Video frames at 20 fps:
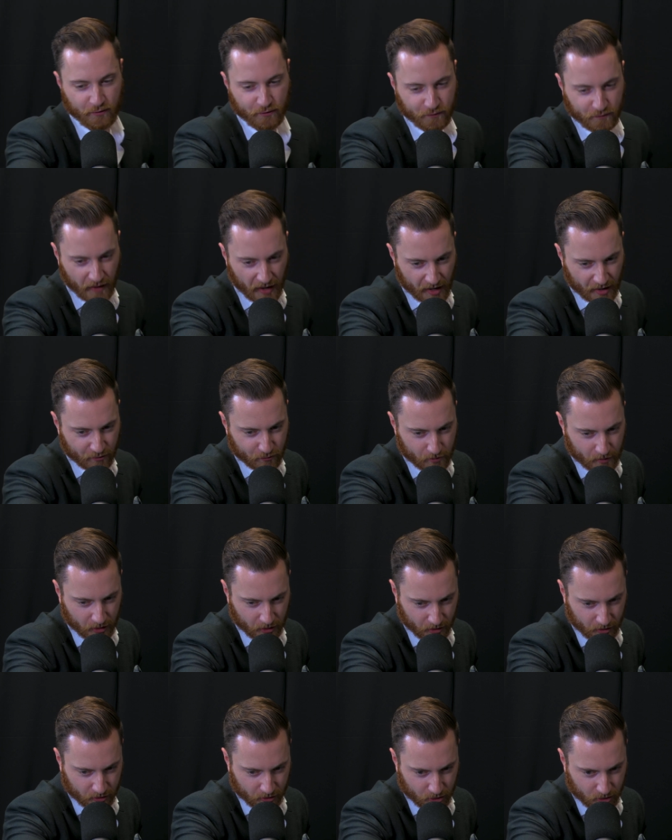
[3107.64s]
He's got 5
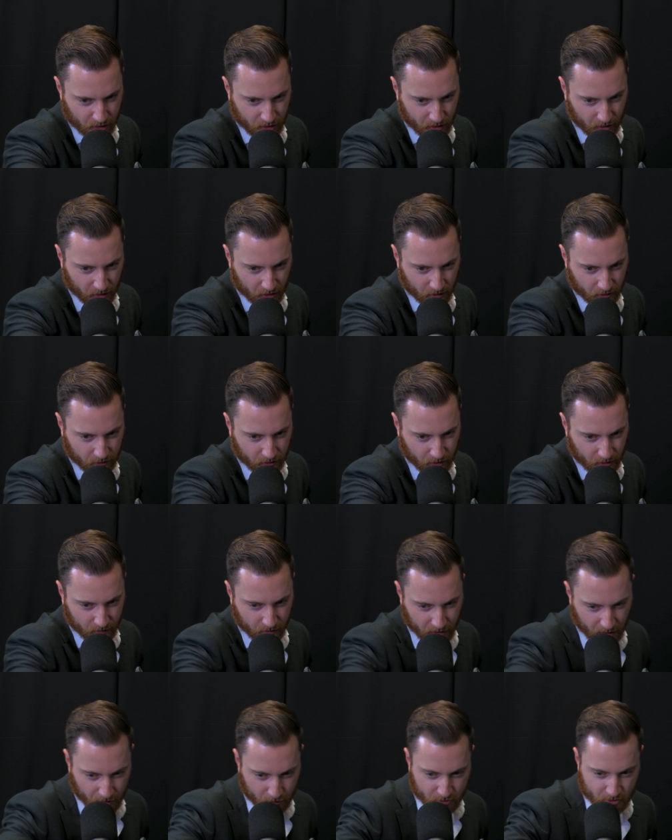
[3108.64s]
million shares of
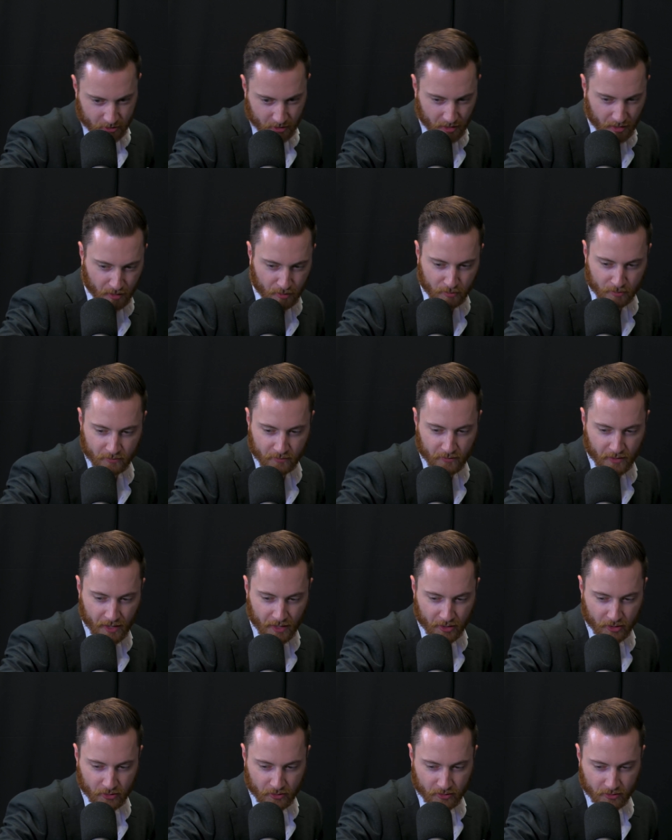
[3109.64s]
GameStop,
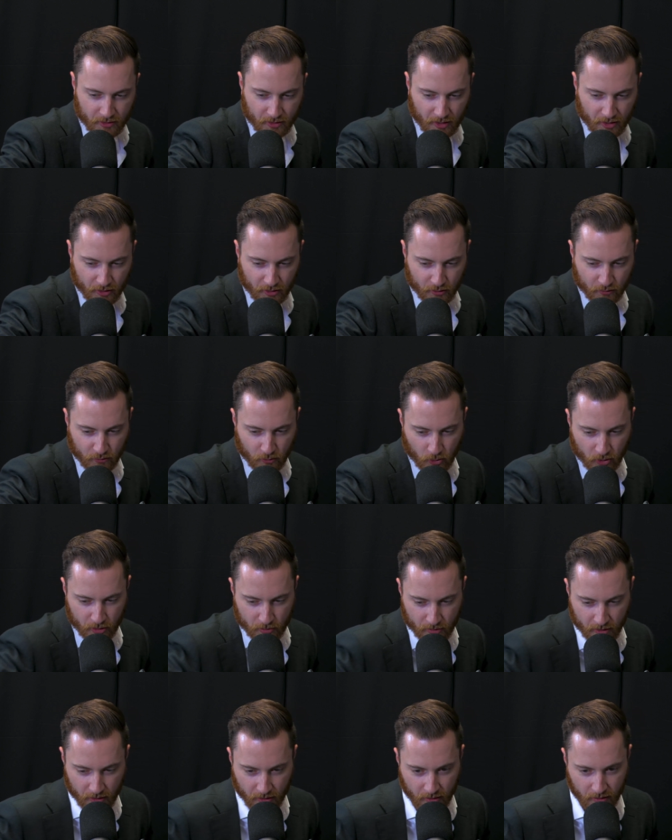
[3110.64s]
valued 140
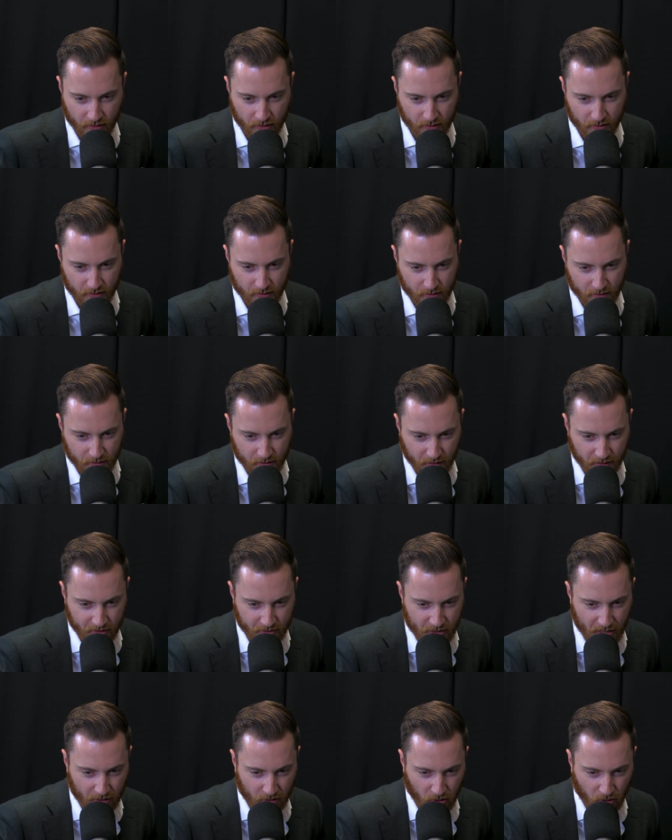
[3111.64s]
mil. And he's
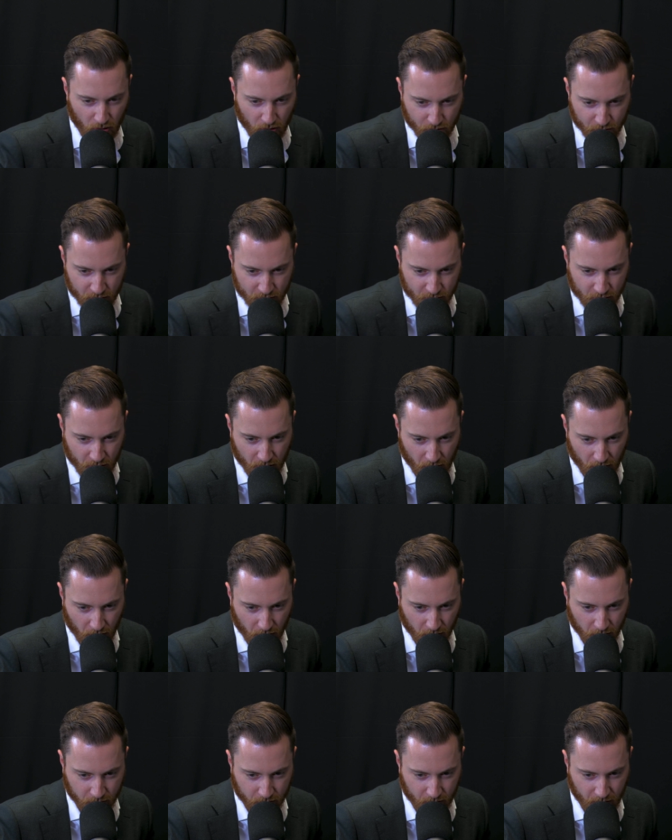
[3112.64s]
got all of these
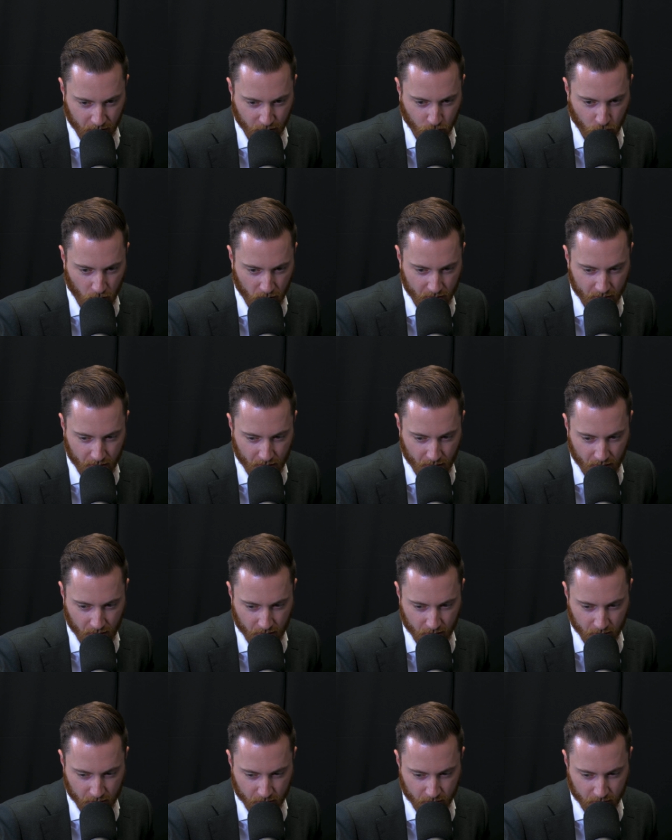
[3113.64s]
calls at $20,
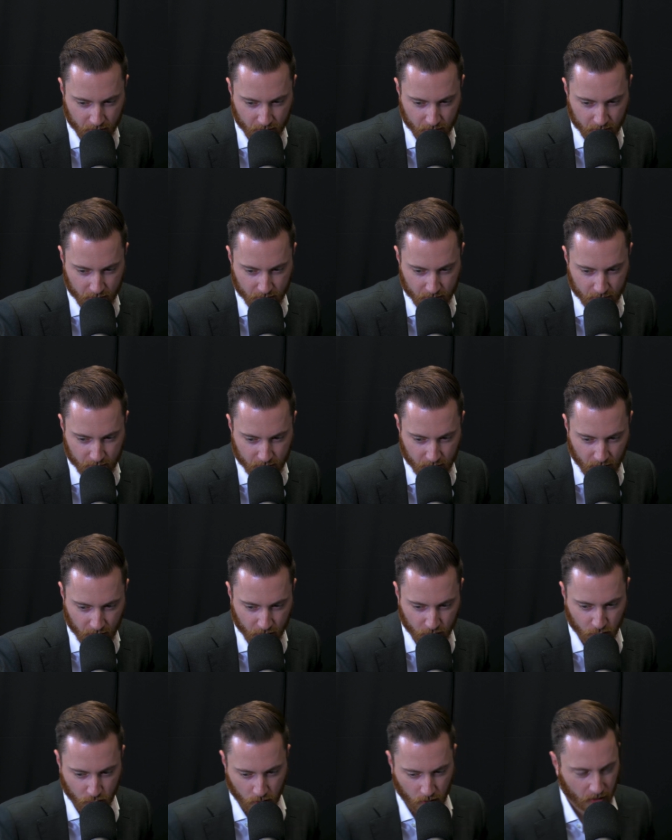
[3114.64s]

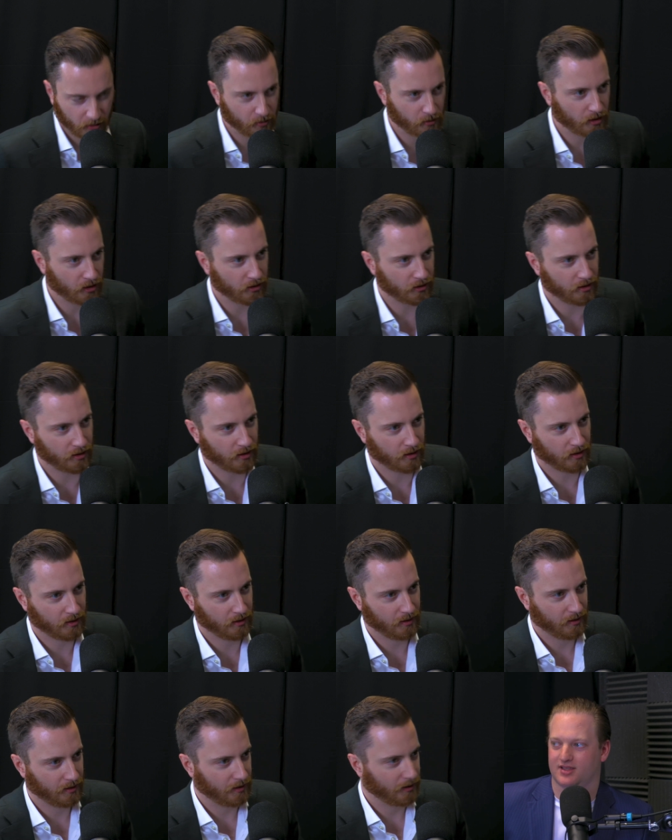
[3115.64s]
120 mil there.
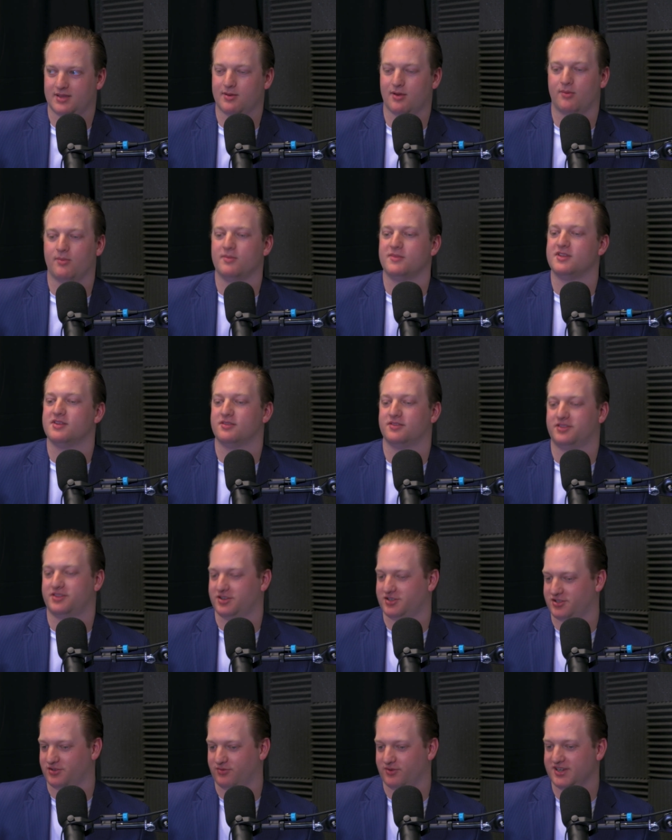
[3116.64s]
Yeah, but
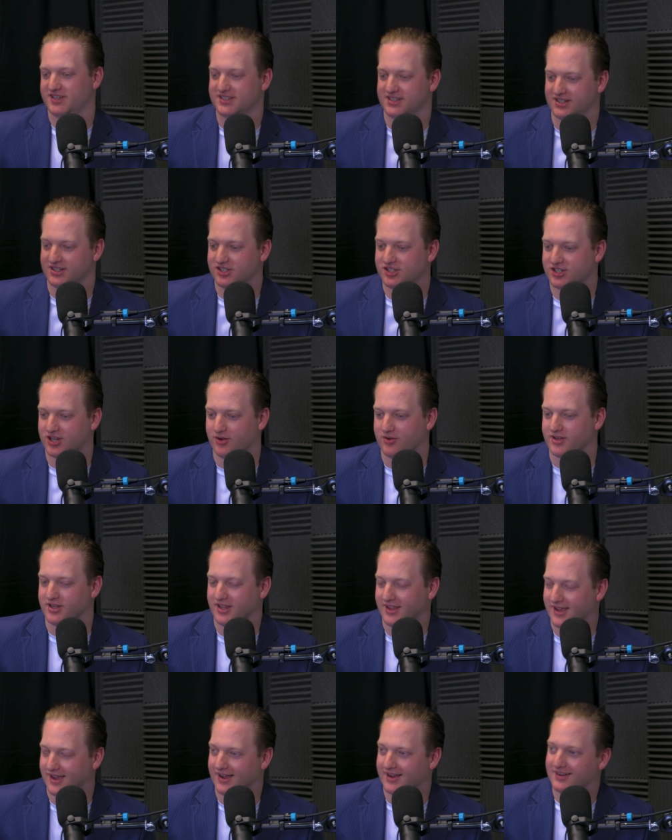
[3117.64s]
there's a reason he's showing you
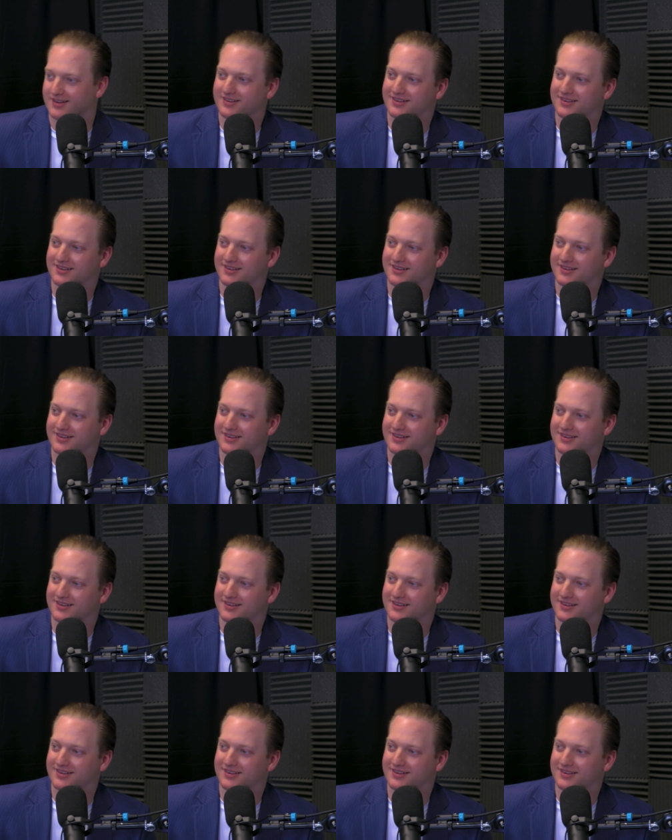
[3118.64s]
that.